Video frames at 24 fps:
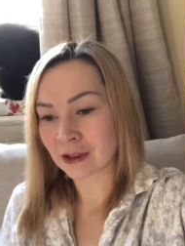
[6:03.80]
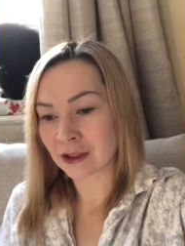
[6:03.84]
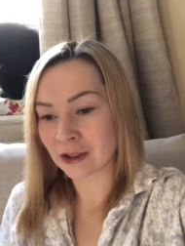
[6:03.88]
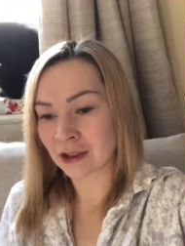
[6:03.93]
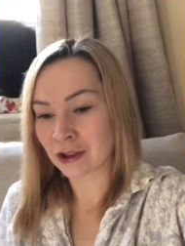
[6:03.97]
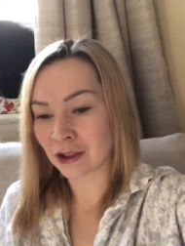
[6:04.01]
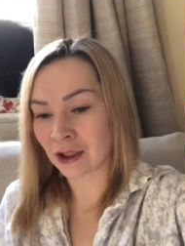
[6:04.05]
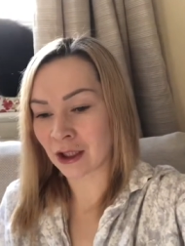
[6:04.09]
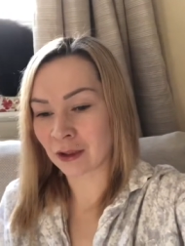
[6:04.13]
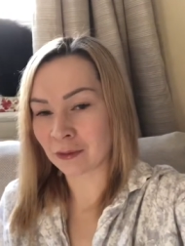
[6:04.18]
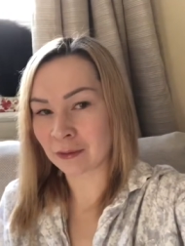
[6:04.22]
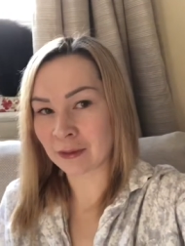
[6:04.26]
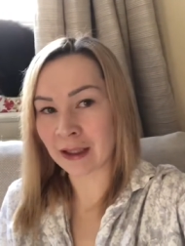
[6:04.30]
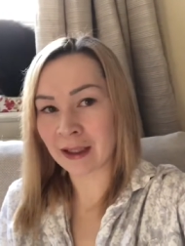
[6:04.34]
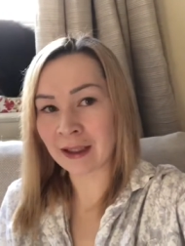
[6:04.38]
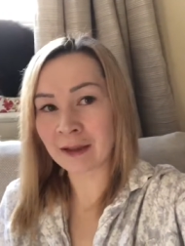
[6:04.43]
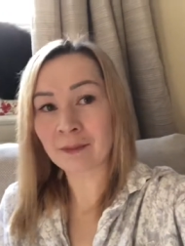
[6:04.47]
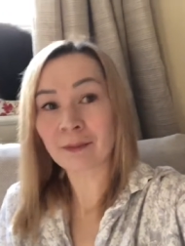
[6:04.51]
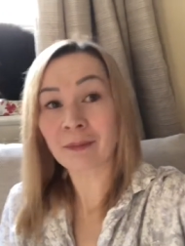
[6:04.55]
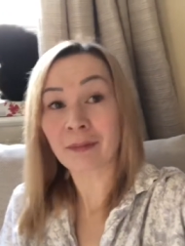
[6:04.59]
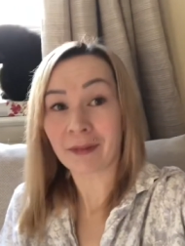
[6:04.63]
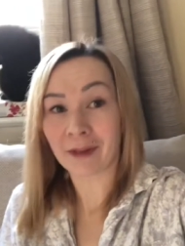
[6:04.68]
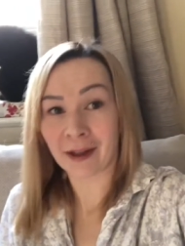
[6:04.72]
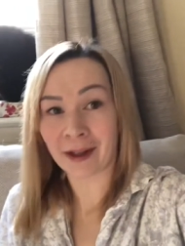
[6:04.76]
So yeah,
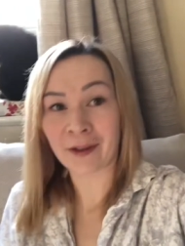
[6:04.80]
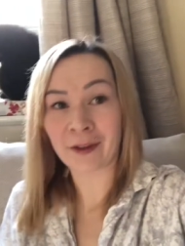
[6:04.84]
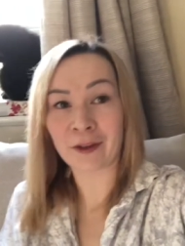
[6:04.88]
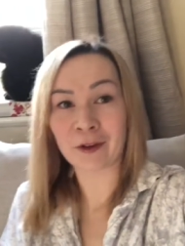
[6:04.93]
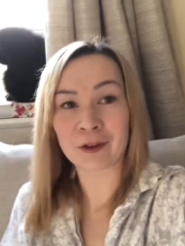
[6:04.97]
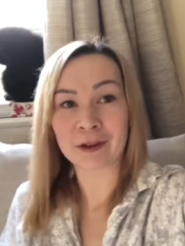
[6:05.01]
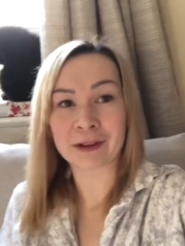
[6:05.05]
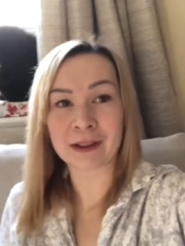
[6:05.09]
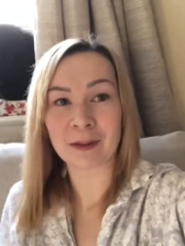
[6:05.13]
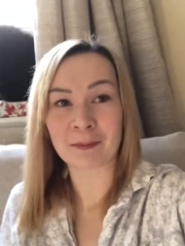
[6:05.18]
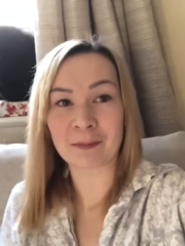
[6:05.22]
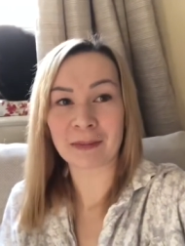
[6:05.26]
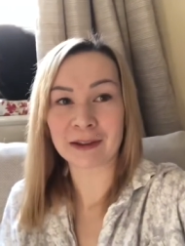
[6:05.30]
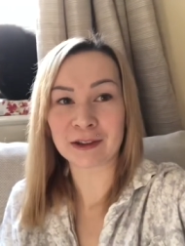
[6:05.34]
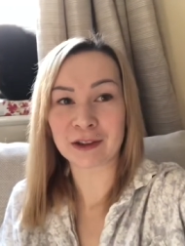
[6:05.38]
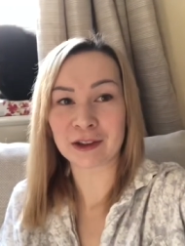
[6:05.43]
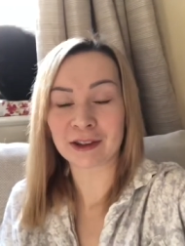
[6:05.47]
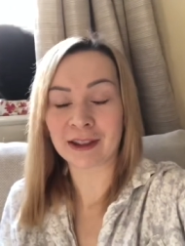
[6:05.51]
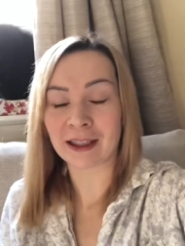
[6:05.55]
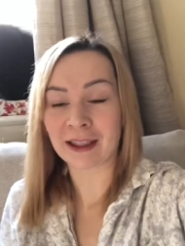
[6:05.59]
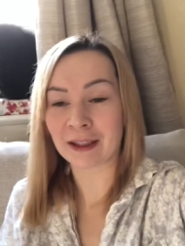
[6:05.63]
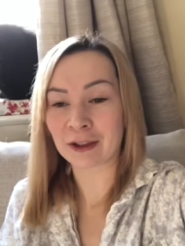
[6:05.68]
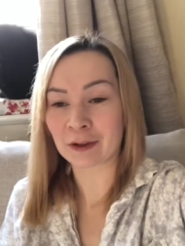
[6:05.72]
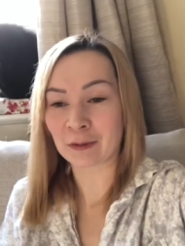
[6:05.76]
I thought I'd
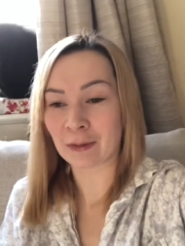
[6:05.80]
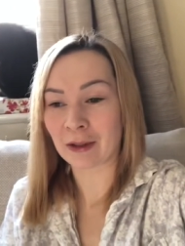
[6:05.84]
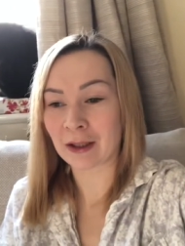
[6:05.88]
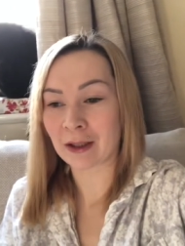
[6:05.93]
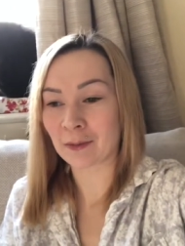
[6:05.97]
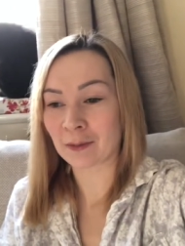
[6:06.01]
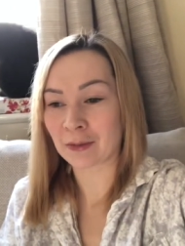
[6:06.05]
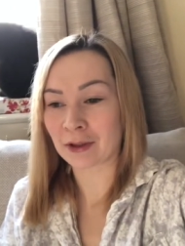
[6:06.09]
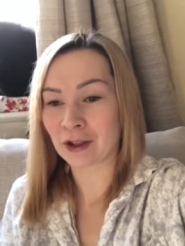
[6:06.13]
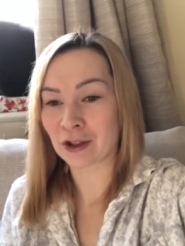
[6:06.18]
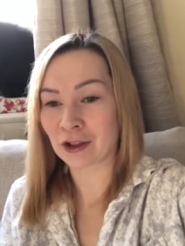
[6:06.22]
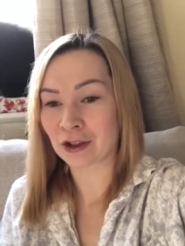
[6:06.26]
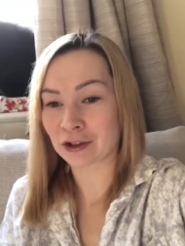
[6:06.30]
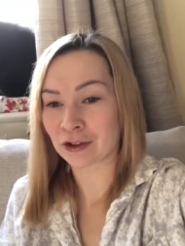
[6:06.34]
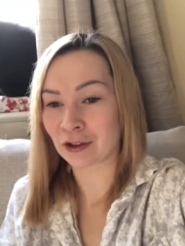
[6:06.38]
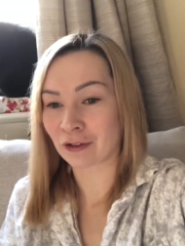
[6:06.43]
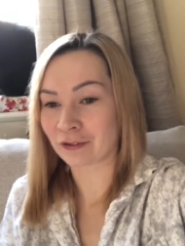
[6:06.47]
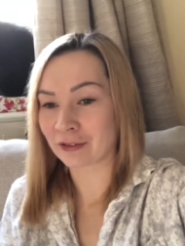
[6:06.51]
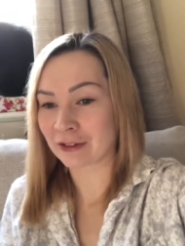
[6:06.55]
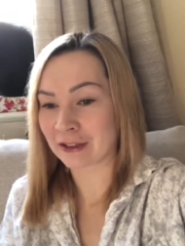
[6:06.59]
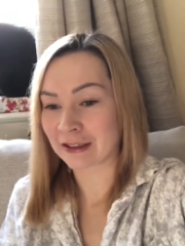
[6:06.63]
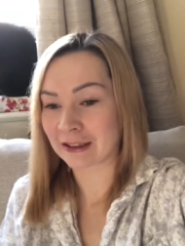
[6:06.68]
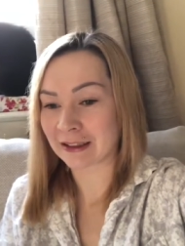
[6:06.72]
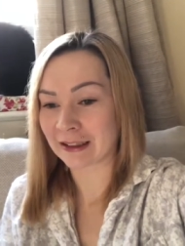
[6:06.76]
mention that as well because
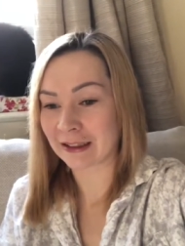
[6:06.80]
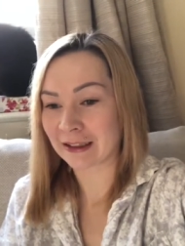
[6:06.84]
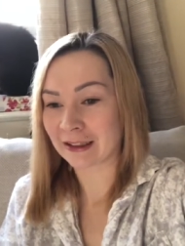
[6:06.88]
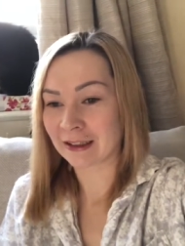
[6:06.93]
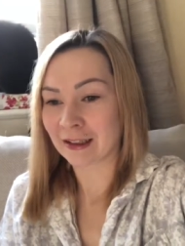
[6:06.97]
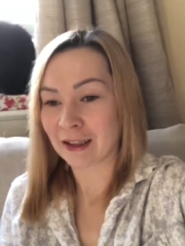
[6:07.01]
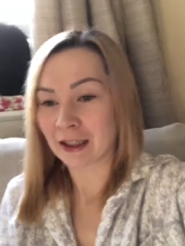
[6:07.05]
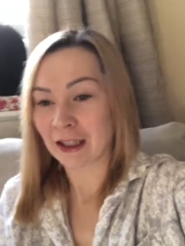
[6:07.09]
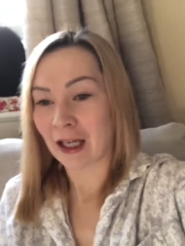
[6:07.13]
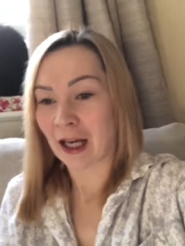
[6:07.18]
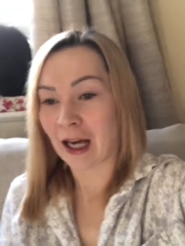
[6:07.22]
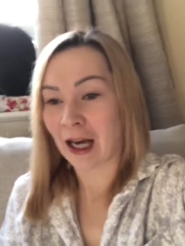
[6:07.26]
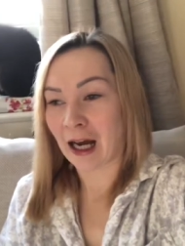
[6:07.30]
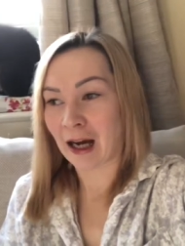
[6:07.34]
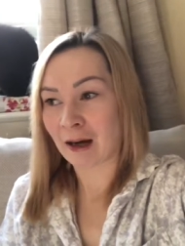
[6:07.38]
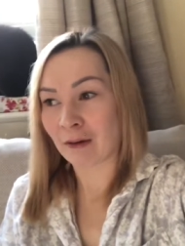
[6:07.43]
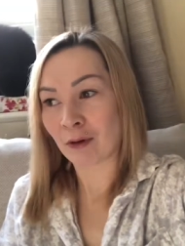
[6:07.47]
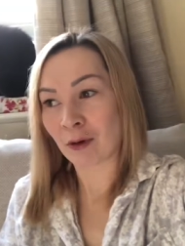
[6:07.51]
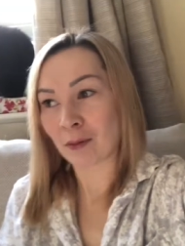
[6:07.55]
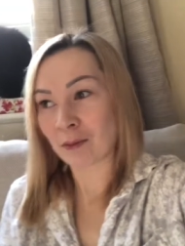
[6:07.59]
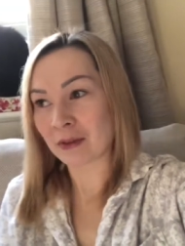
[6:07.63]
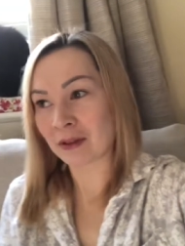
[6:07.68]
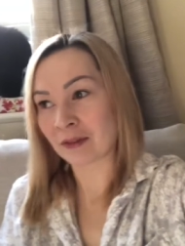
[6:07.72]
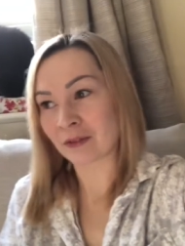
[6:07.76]
obviously I
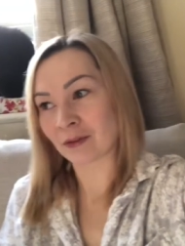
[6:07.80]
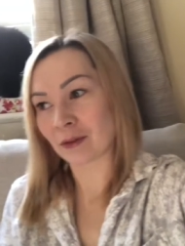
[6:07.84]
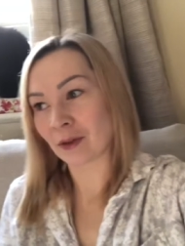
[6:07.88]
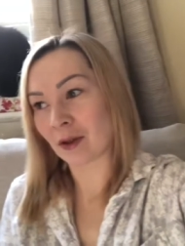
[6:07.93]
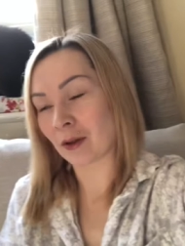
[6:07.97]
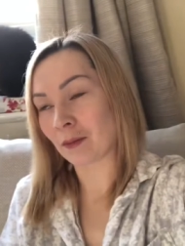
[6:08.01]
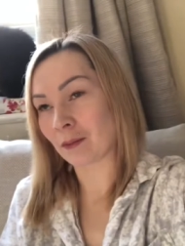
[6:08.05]
want me,